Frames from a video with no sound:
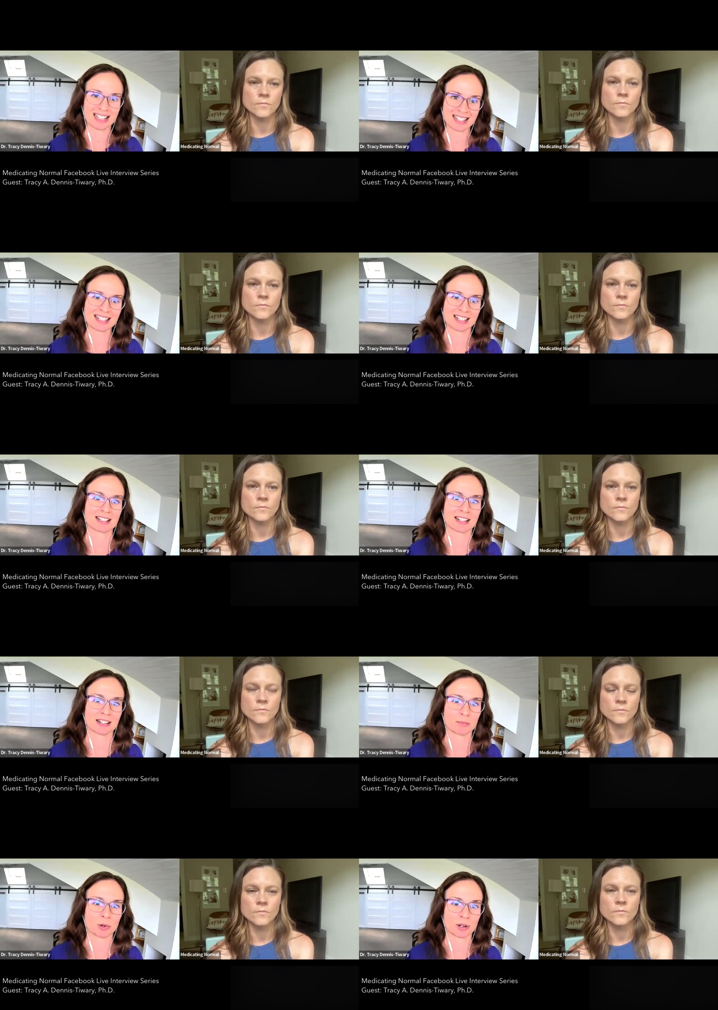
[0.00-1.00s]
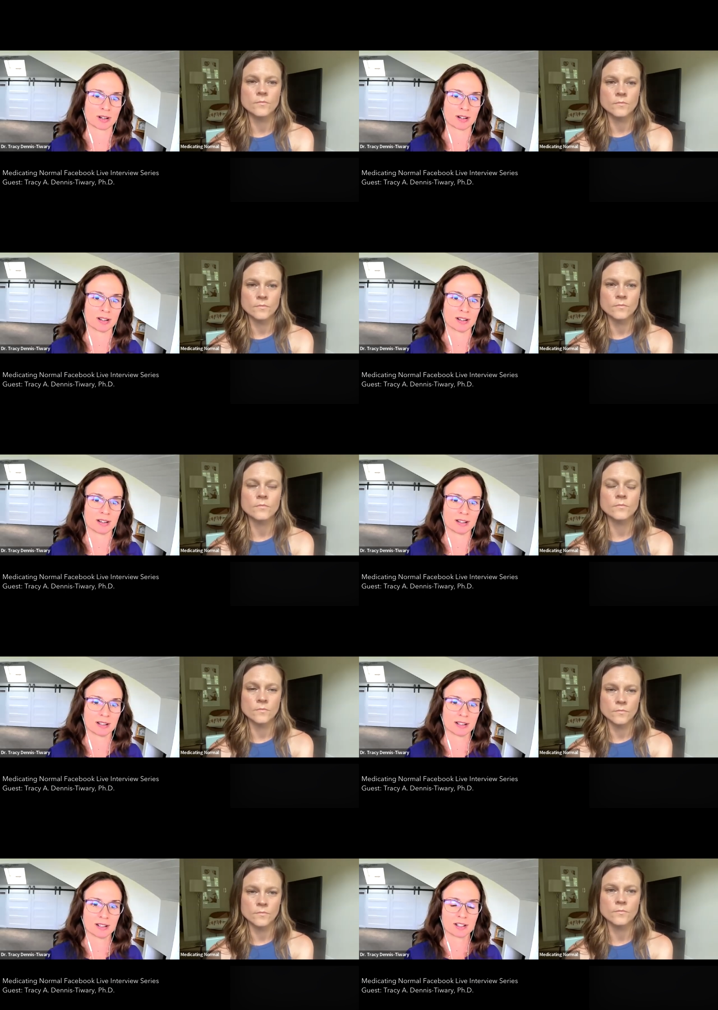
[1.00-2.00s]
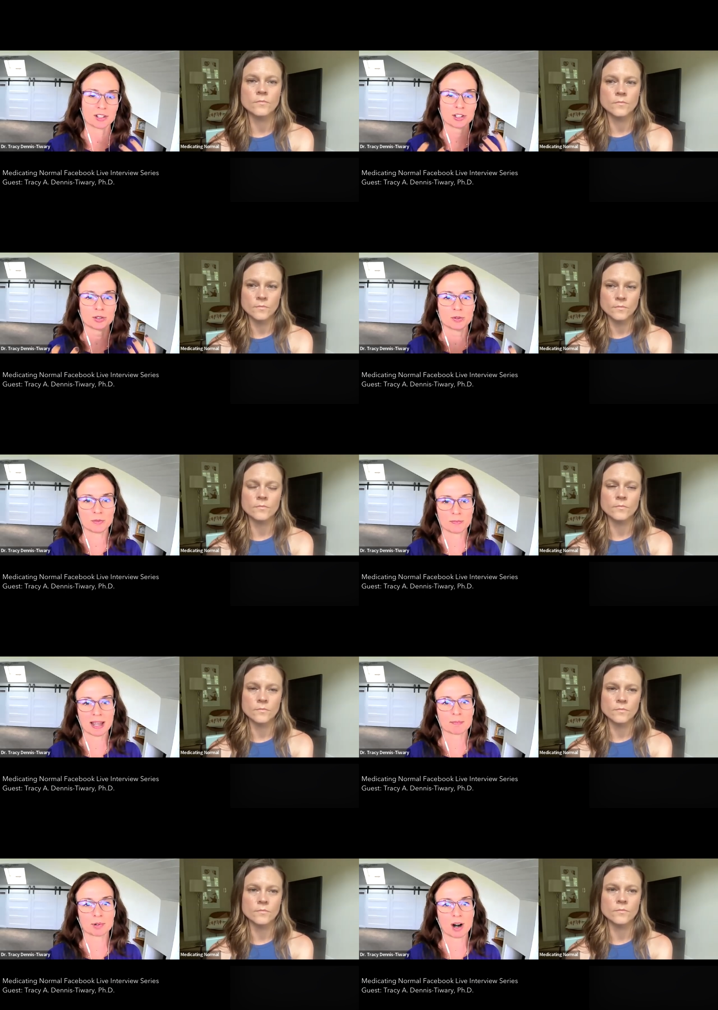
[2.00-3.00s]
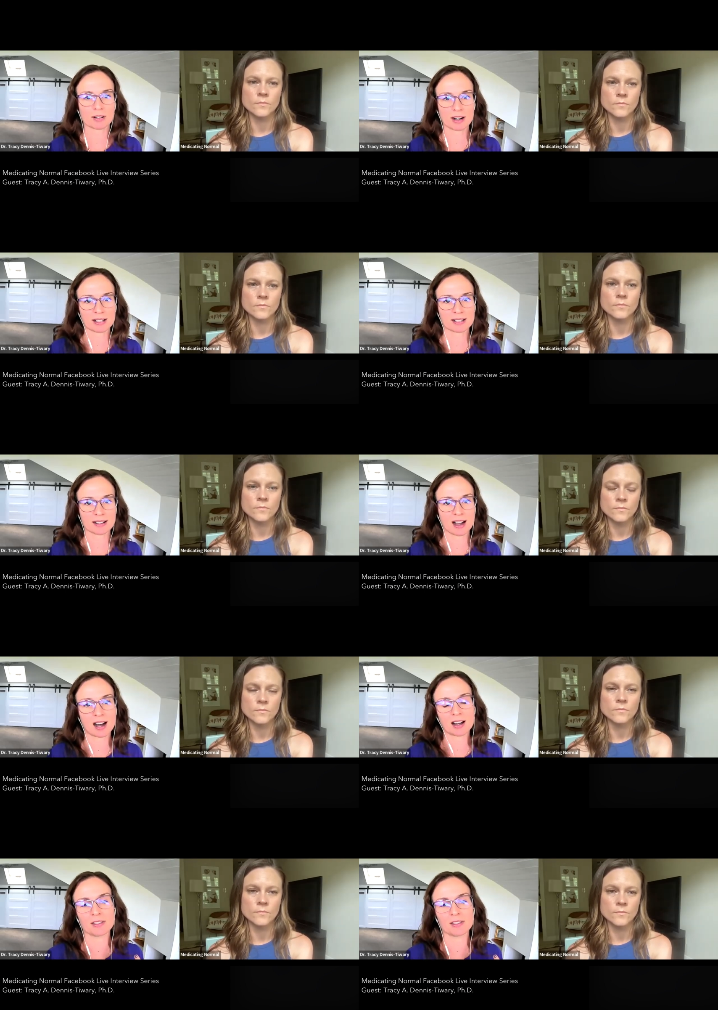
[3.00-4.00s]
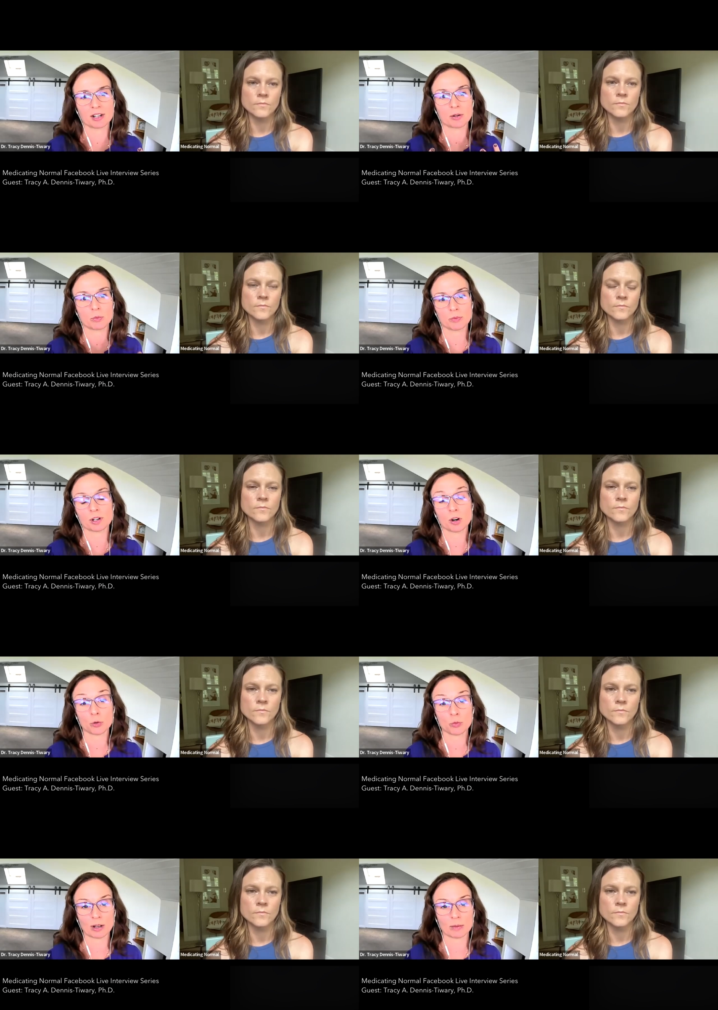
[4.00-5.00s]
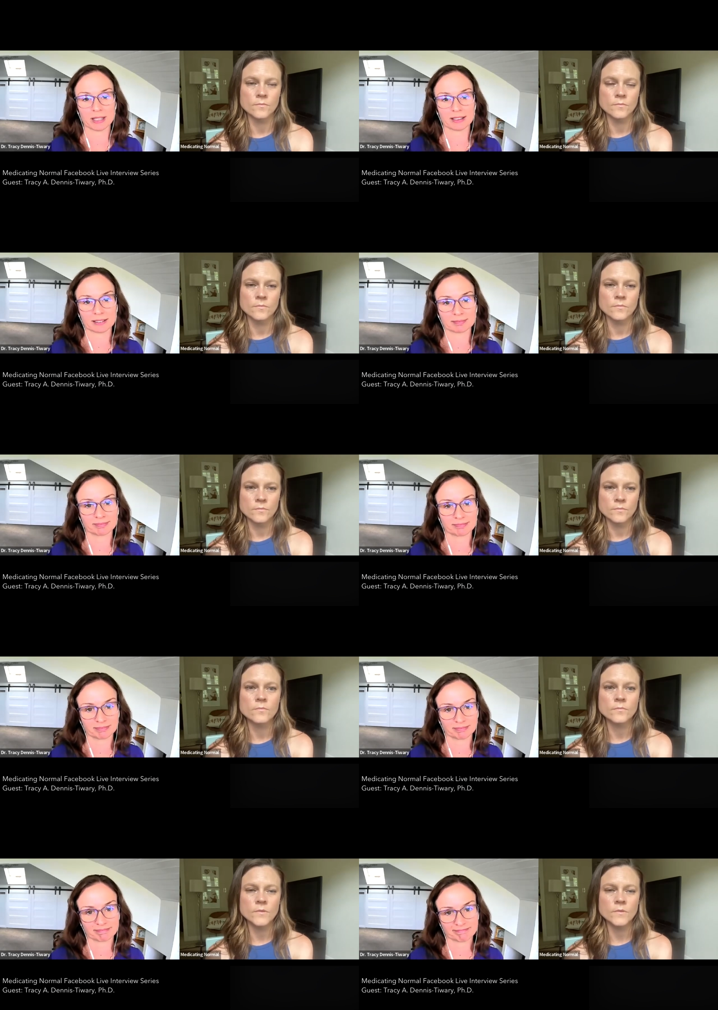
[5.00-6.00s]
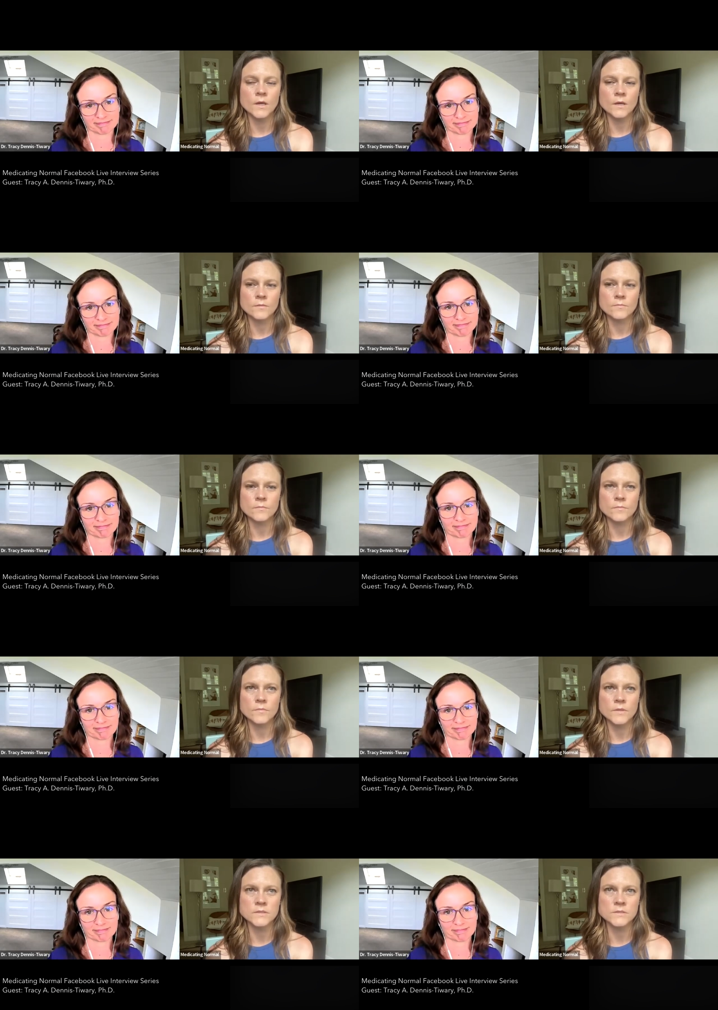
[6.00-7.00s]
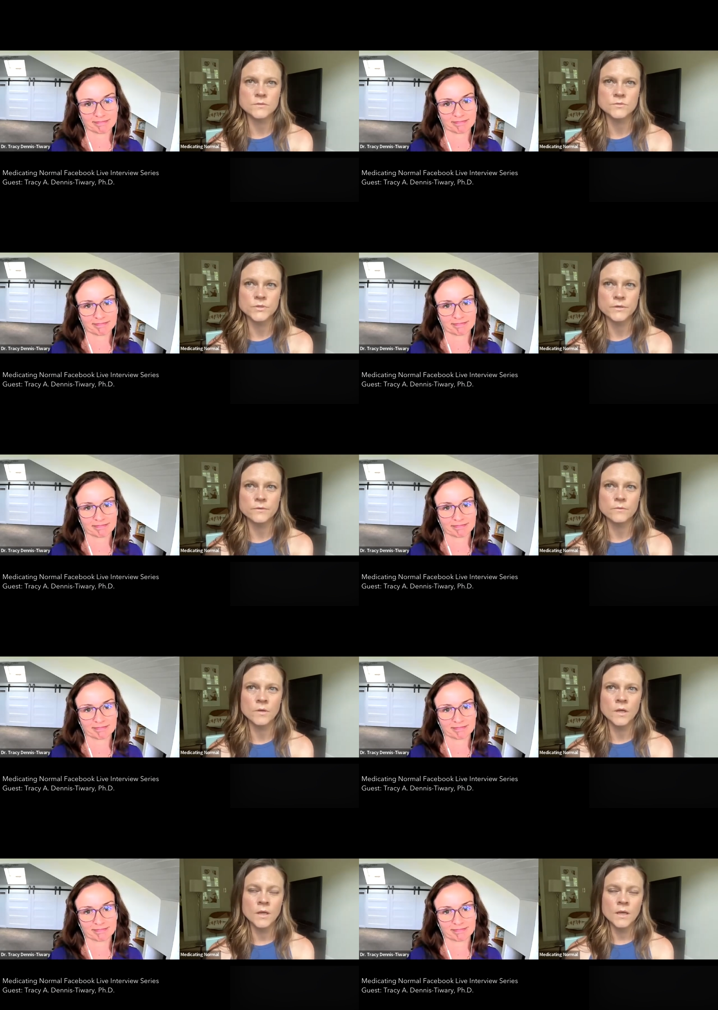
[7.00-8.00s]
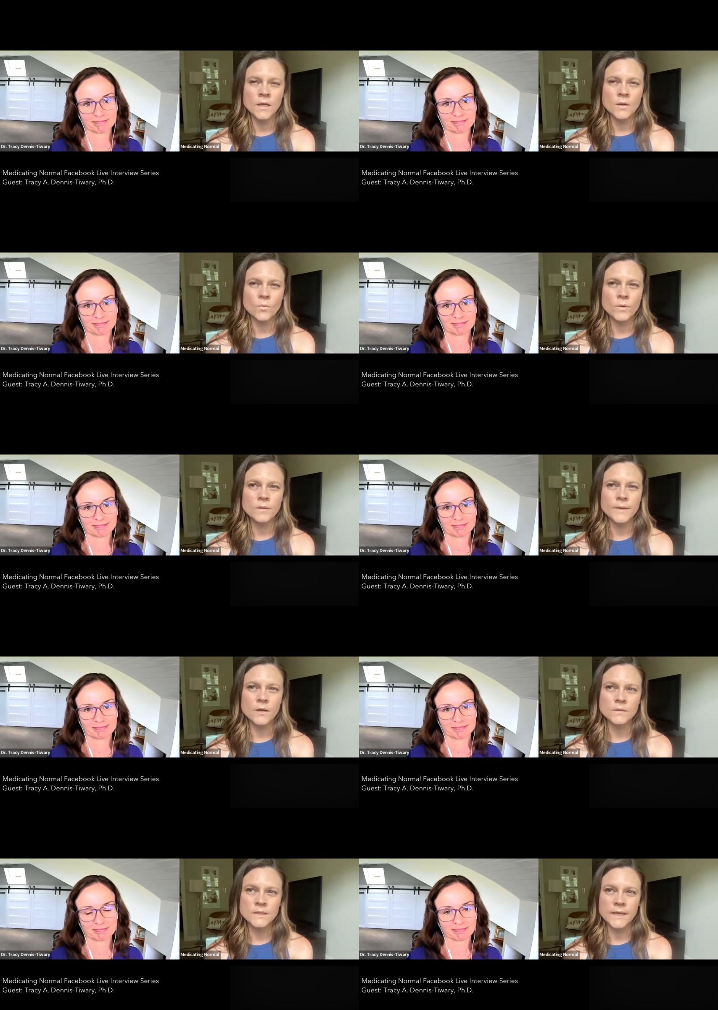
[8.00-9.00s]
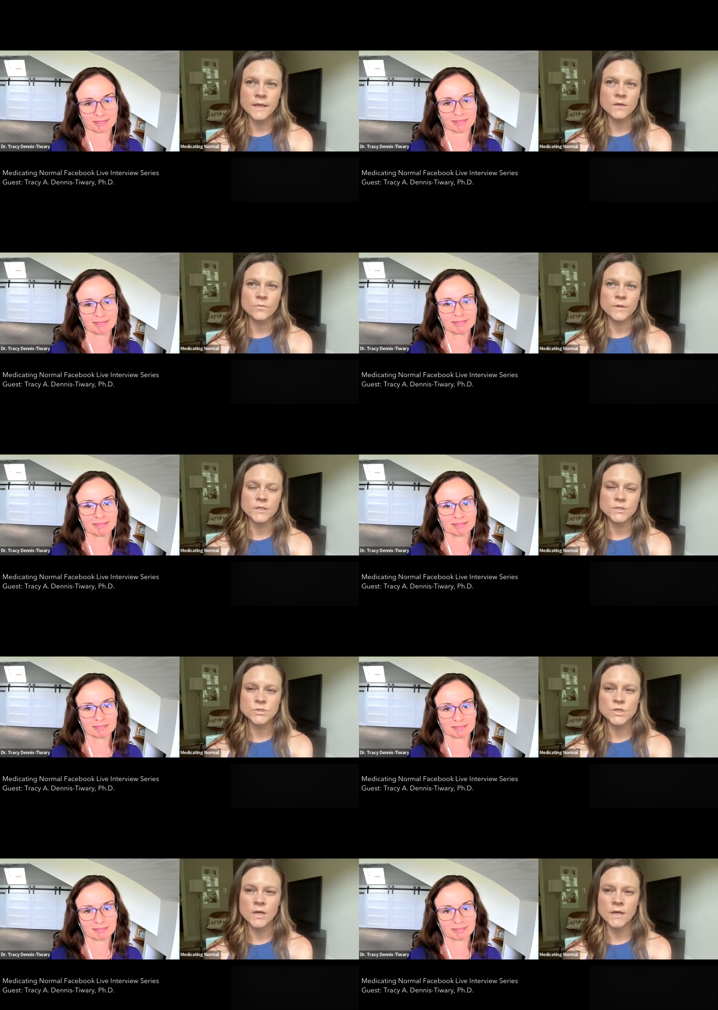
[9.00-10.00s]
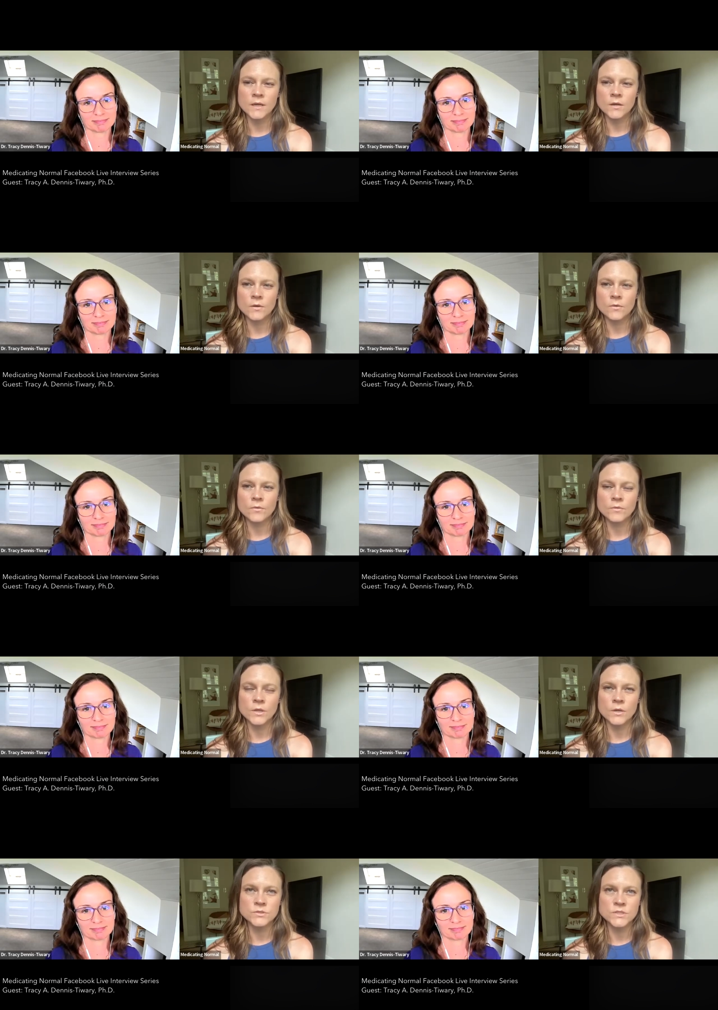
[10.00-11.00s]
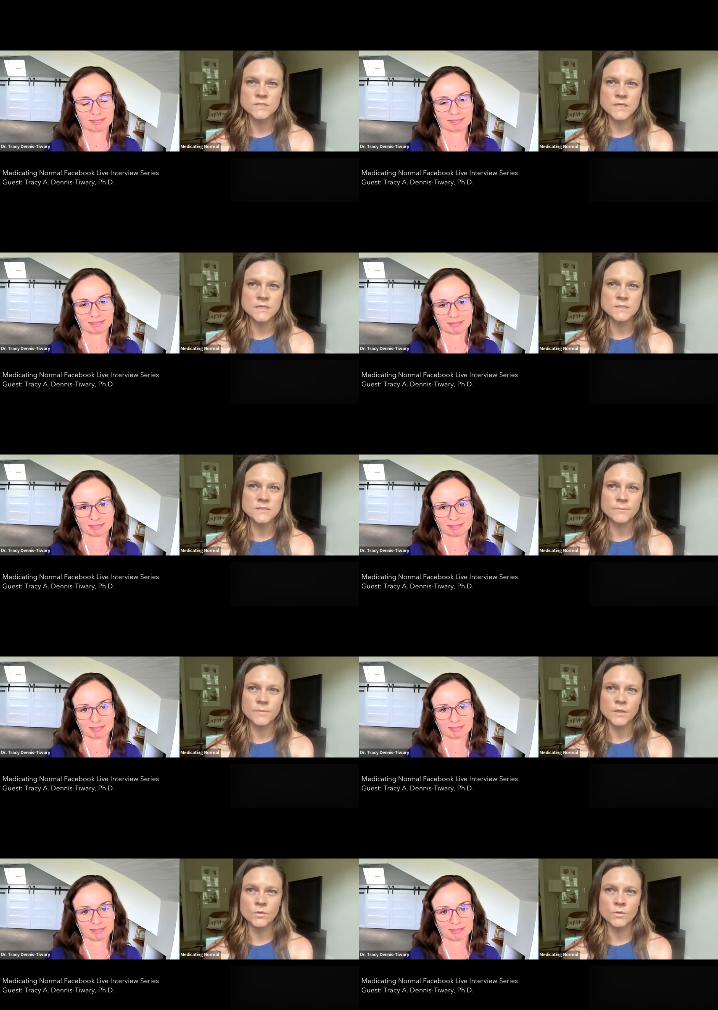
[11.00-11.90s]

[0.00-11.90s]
Speaker 1: instincts anymore to make progress on their their own well-being.
Speaker 2: Yeah. That's so true. What about language? I know, you know, just as somebody